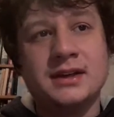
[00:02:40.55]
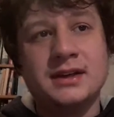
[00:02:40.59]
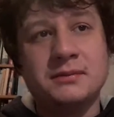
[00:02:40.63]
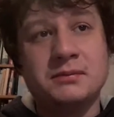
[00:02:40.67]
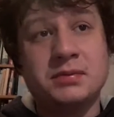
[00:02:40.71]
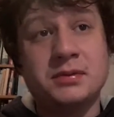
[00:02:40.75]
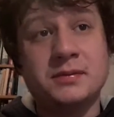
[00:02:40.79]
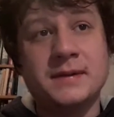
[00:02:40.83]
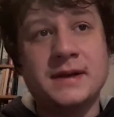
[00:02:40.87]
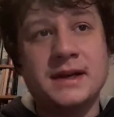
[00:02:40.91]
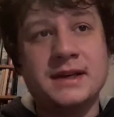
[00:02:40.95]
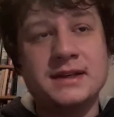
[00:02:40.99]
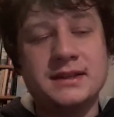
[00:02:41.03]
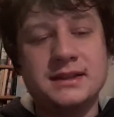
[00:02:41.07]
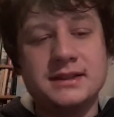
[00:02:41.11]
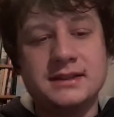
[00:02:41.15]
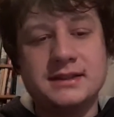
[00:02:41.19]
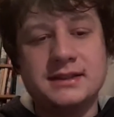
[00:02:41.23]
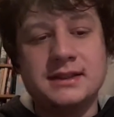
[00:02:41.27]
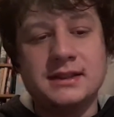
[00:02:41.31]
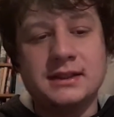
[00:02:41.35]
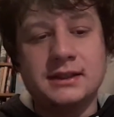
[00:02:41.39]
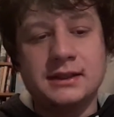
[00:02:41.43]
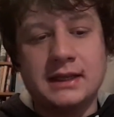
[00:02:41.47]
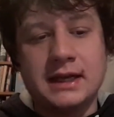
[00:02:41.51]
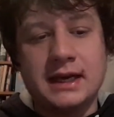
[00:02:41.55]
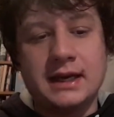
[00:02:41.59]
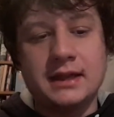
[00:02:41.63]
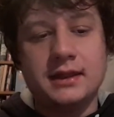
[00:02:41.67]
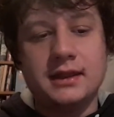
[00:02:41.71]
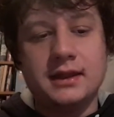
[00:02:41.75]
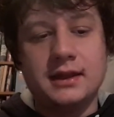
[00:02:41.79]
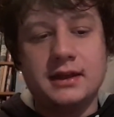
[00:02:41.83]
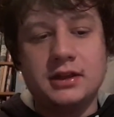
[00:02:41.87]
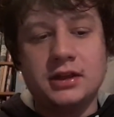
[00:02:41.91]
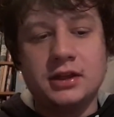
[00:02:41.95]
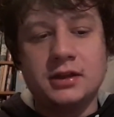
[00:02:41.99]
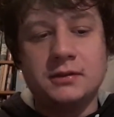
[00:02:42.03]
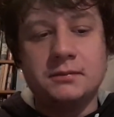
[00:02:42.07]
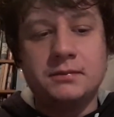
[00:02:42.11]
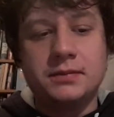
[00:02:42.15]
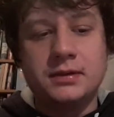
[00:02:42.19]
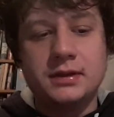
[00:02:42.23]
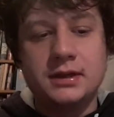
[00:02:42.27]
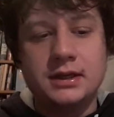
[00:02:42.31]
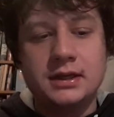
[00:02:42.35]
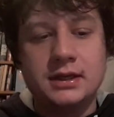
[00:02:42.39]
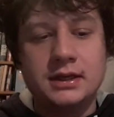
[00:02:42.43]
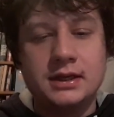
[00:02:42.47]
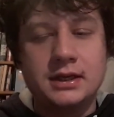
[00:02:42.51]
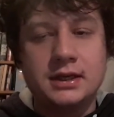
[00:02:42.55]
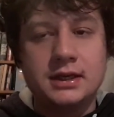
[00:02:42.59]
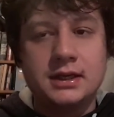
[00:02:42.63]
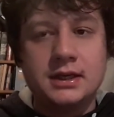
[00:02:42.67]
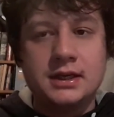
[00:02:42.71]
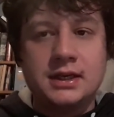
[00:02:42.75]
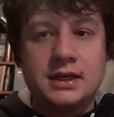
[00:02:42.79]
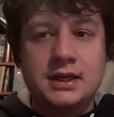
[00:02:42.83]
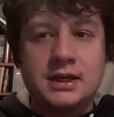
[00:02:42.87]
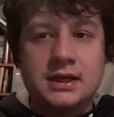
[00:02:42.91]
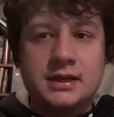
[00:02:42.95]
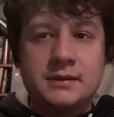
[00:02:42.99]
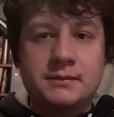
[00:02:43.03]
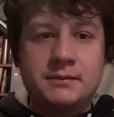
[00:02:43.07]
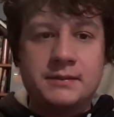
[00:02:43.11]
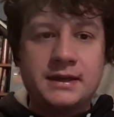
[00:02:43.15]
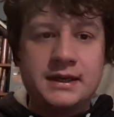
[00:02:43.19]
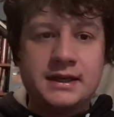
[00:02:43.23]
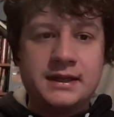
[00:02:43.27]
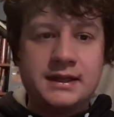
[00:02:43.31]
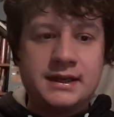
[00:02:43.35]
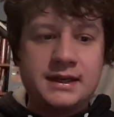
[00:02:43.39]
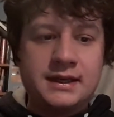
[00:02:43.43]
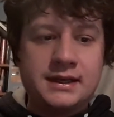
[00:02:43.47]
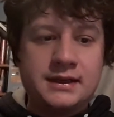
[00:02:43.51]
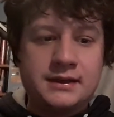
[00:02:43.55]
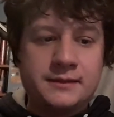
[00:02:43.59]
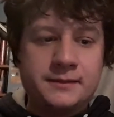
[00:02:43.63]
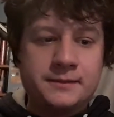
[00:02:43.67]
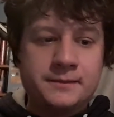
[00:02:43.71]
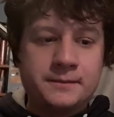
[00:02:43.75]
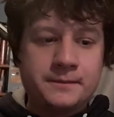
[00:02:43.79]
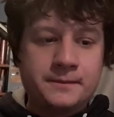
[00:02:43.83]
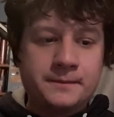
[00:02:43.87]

providing he's still at the club by then.